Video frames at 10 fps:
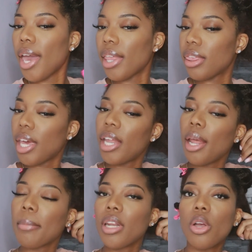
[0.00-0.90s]
and then
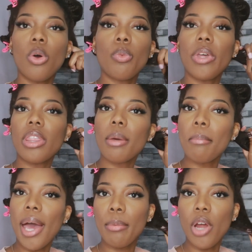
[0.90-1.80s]
I'm going to go in with
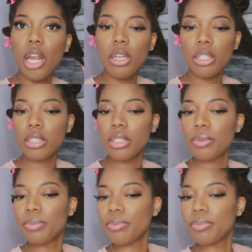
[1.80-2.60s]
my products.